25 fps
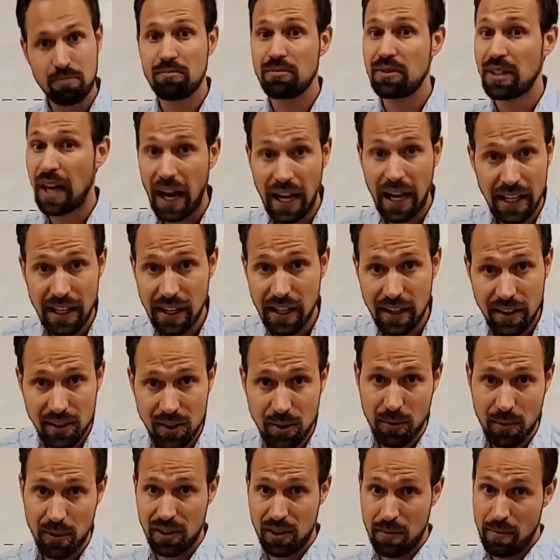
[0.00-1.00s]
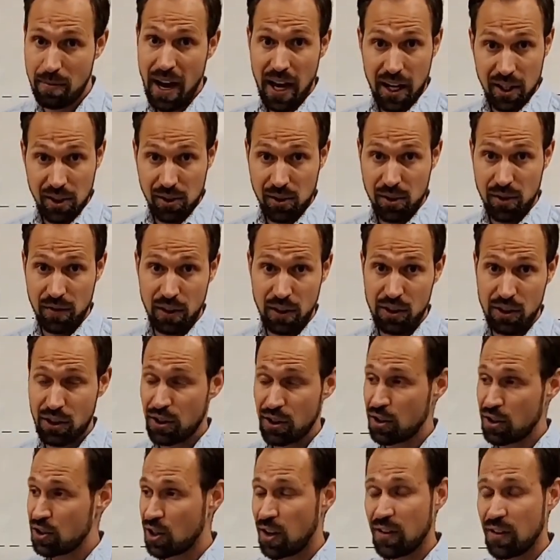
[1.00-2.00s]
Titus was the pastor of the
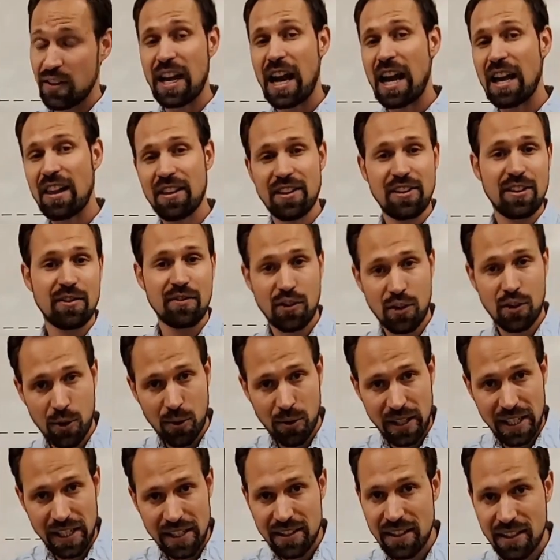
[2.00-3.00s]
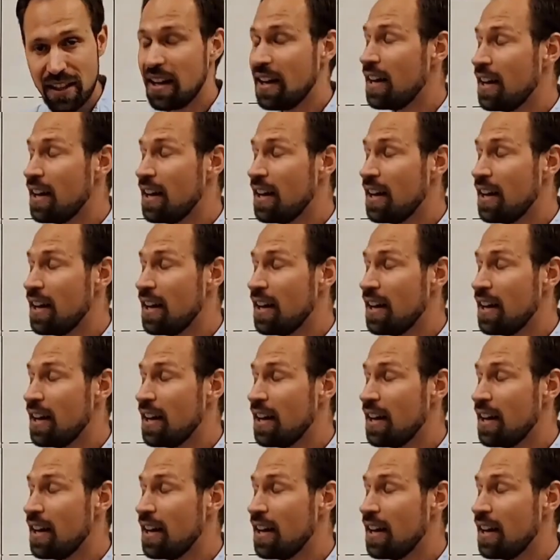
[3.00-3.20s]
church on the island of Crete.